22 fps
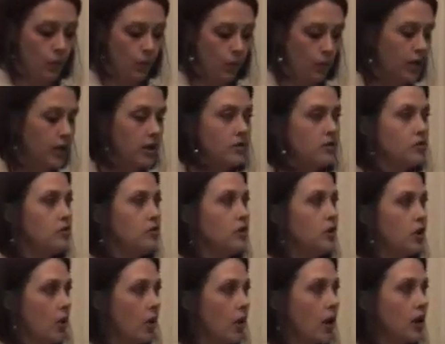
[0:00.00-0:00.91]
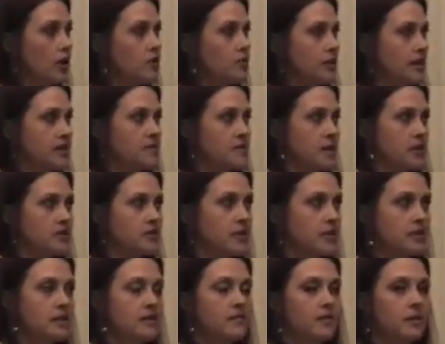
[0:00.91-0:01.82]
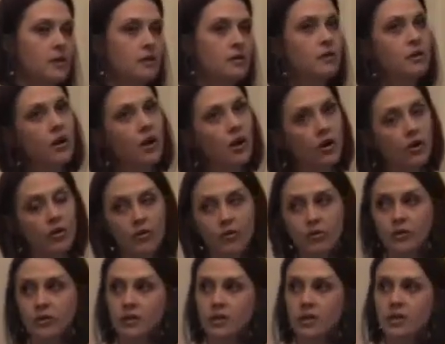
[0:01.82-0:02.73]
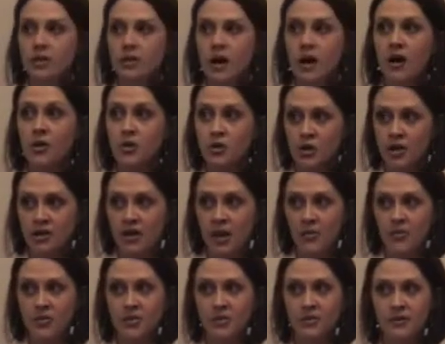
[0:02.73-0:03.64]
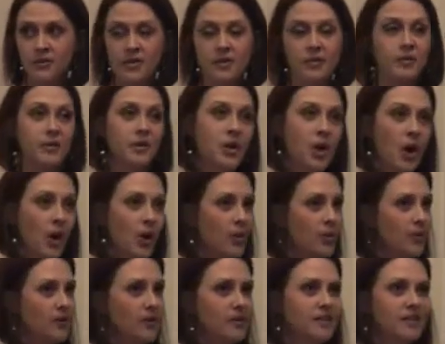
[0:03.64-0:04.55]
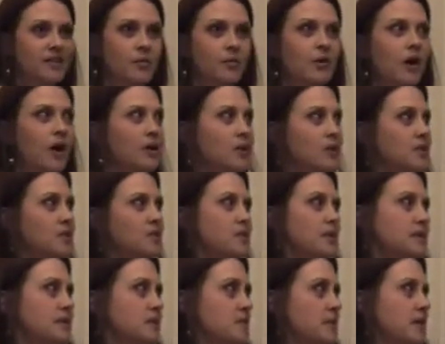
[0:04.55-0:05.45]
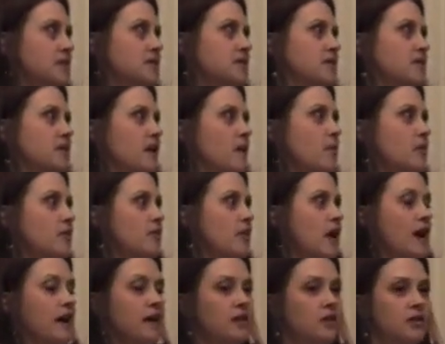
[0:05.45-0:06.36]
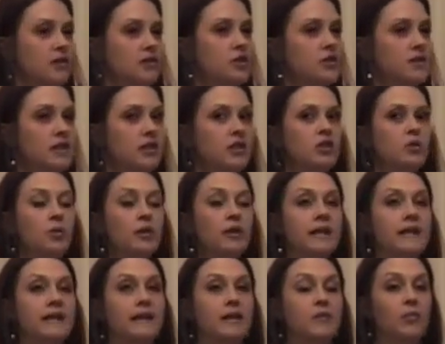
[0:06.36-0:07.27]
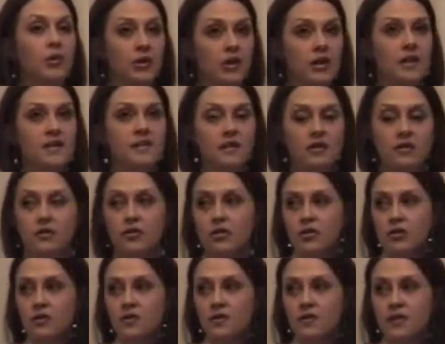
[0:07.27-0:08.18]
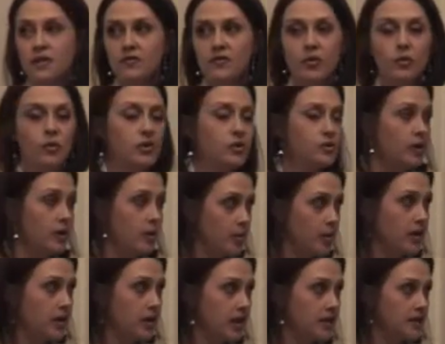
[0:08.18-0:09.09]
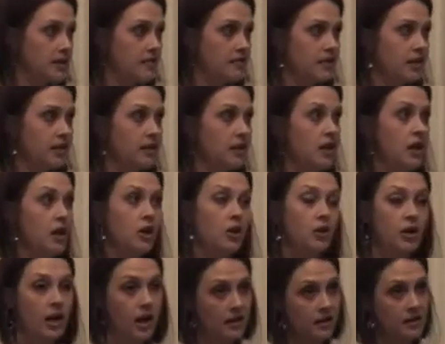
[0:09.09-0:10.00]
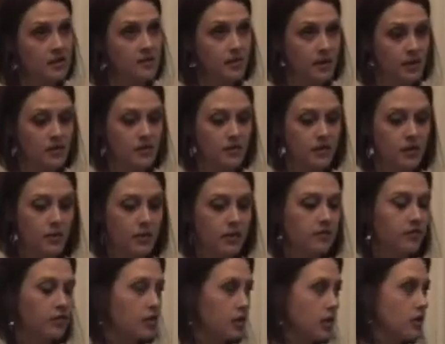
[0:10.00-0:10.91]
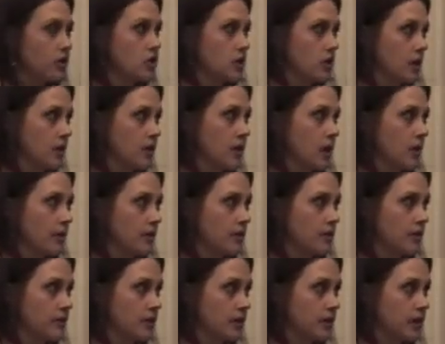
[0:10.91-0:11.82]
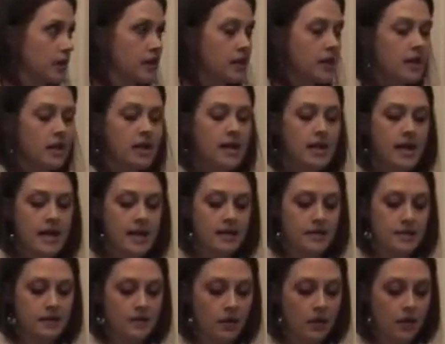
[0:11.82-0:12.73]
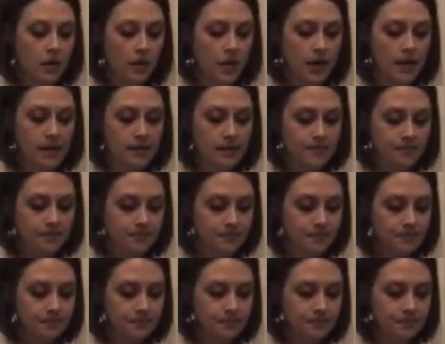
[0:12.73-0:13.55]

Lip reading: what are you doing a sponsoring activity? No. Are you sharing an opportunity to anyone? No. Well, how can you expect to sponsor? You're not, just like you wouldn't get any bookings at your shows if you weren't doing a booking activity, you're not going to sponsor anyone if you're not sharing the opportunity. And so,